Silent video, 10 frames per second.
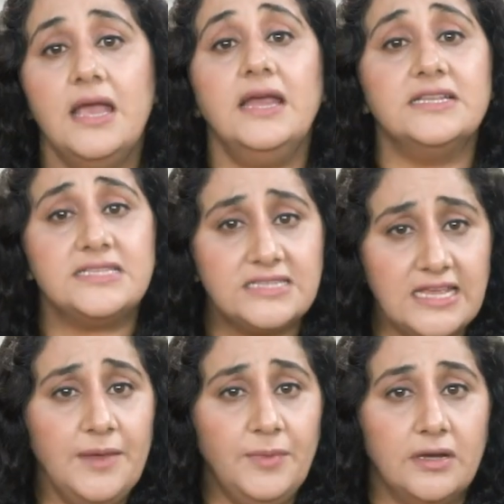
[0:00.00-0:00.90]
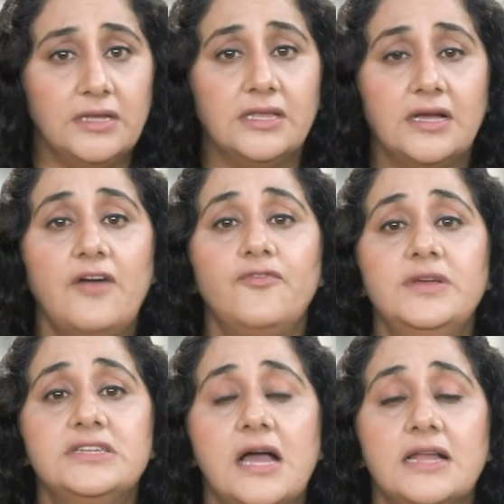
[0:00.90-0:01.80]
In the same year, the
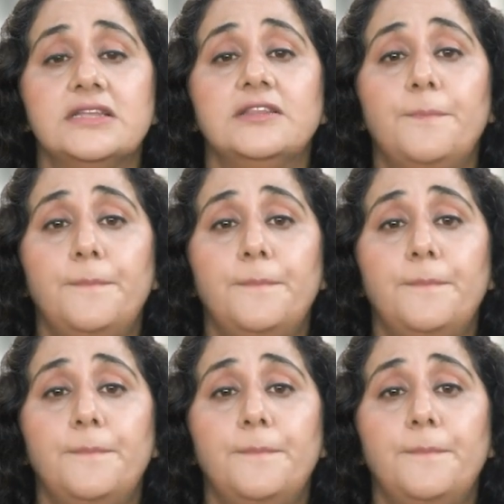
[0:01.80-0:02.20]
government under the